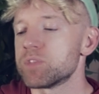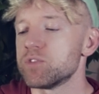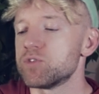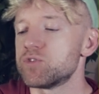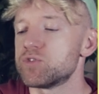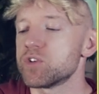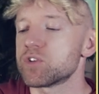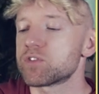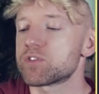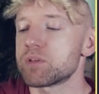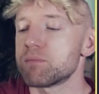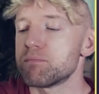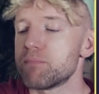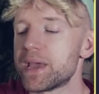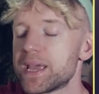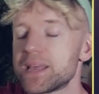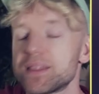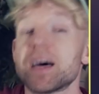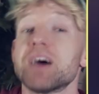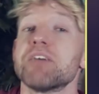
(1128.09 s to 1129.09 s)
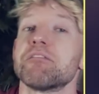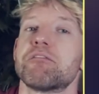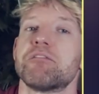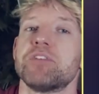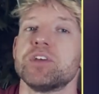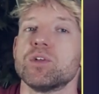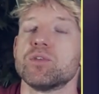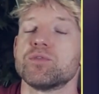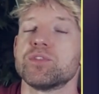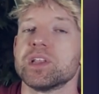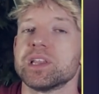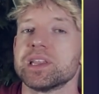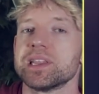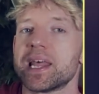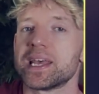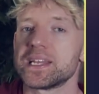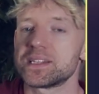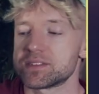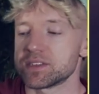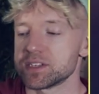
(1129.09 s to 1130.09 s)
just make that field the
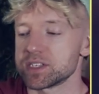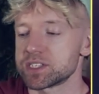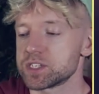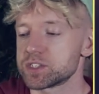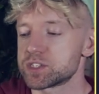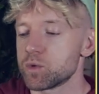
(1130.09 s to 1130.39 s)
latest.